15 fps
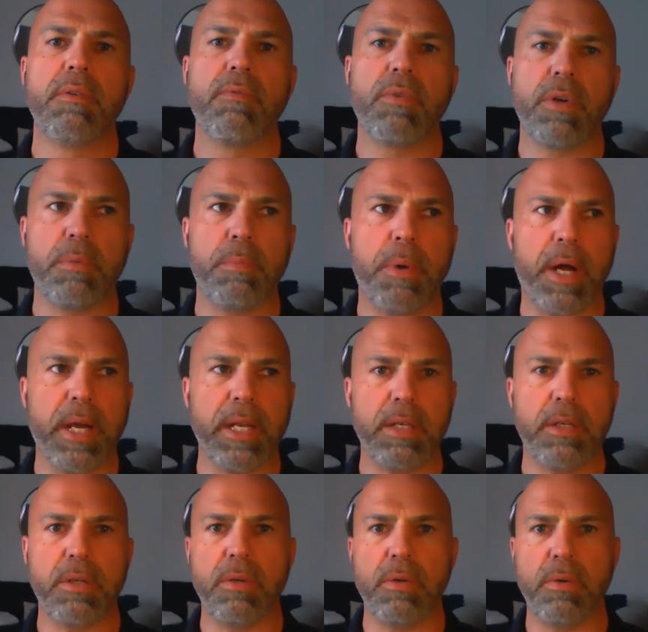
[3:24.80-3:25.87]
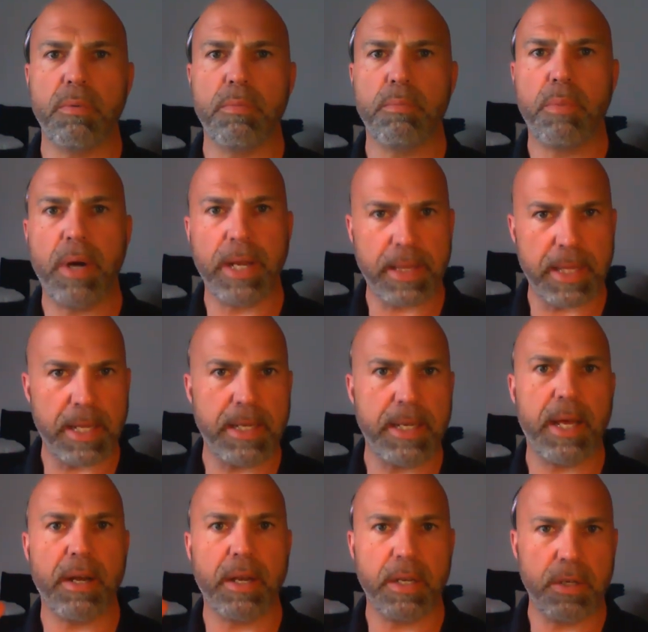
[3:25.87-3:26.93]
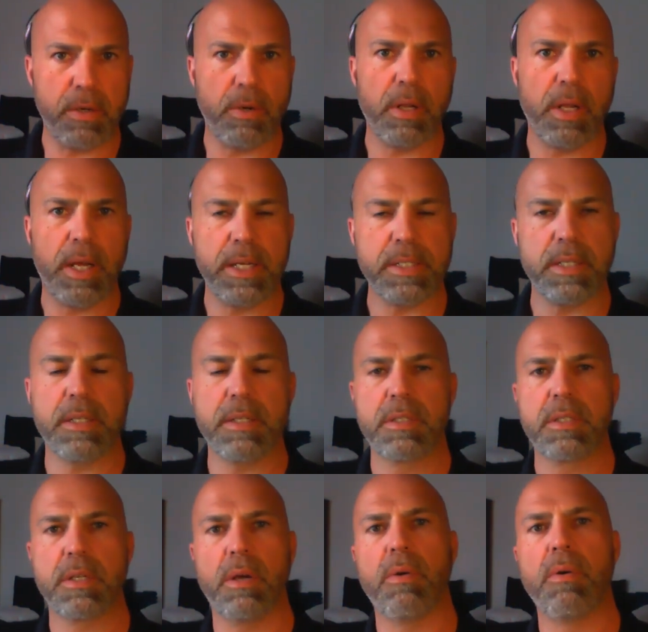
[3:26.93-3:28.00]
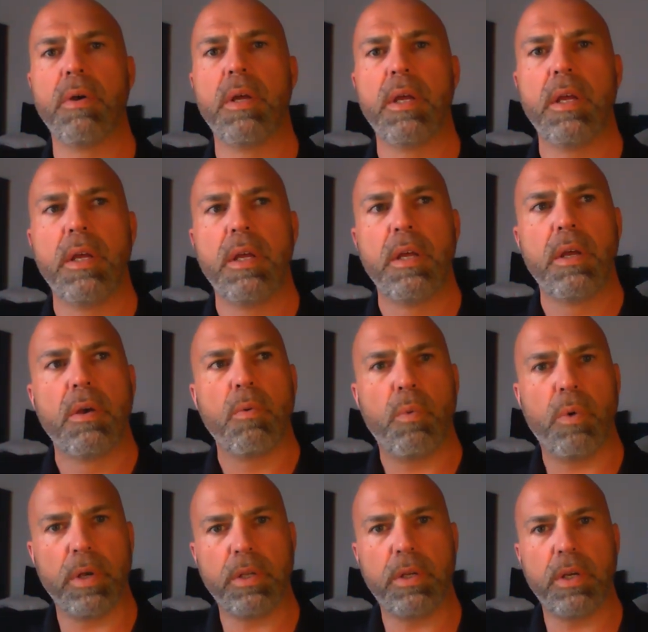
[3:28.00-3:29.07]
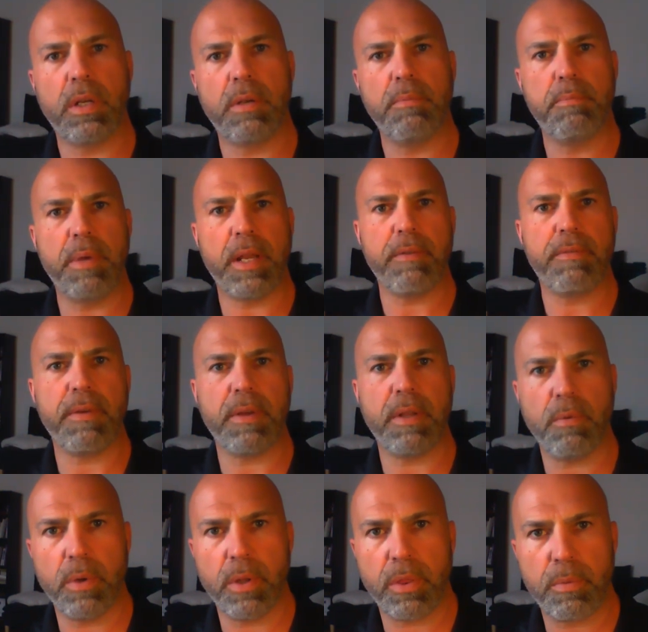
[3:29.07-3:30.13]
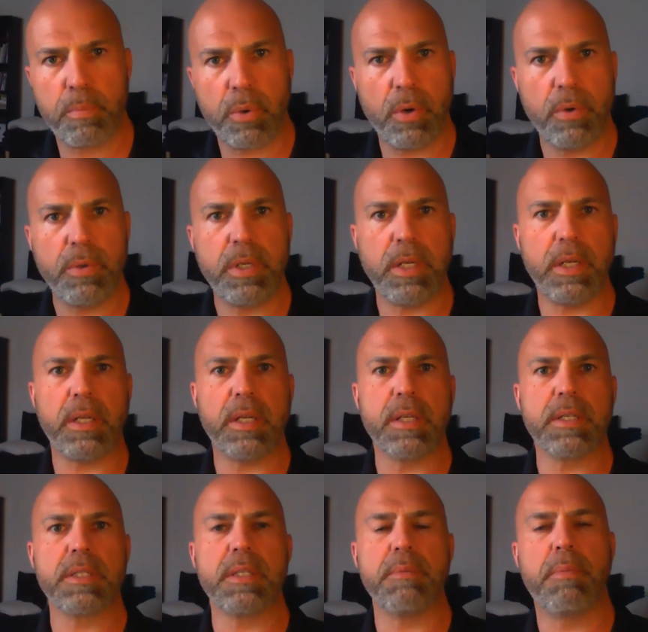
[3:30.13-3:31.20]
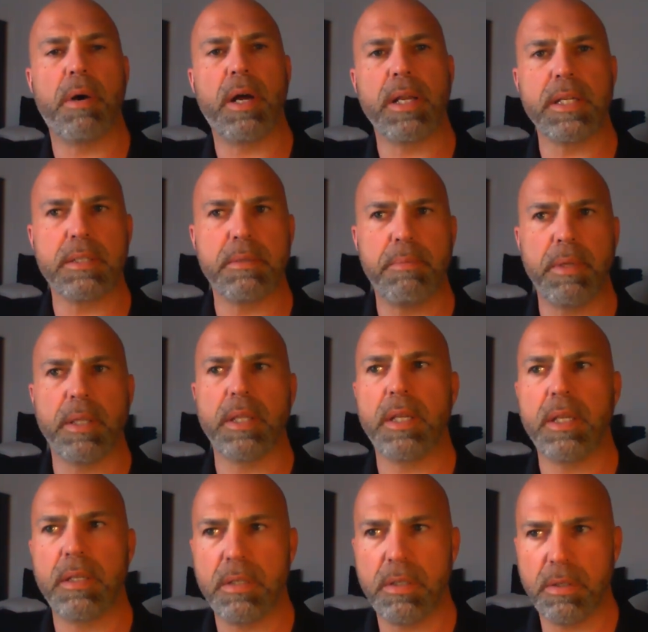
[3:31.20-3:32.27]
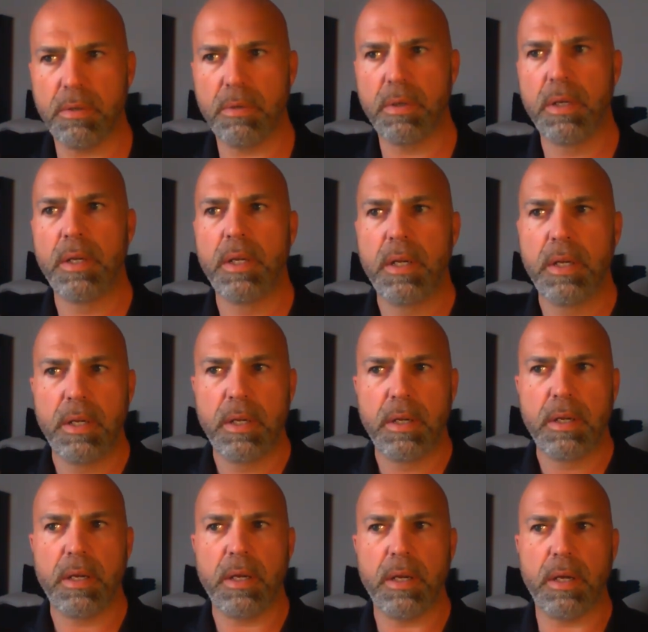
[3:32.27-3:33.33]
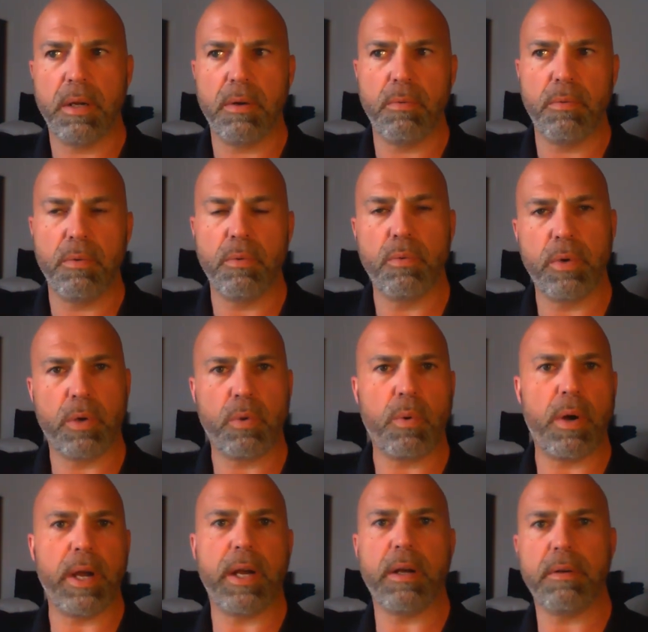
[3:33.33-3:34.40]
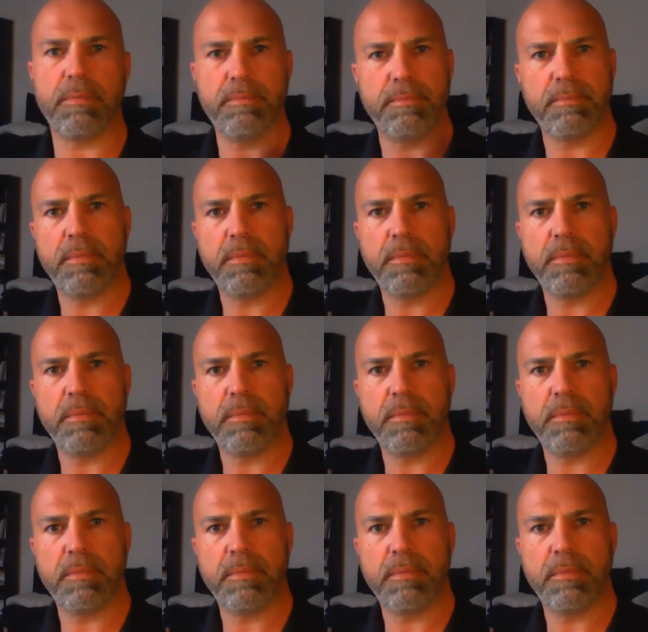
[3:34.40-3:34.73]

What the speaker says: for your body to break that down and utilize it. So one good benefit with protein is the body's ability to require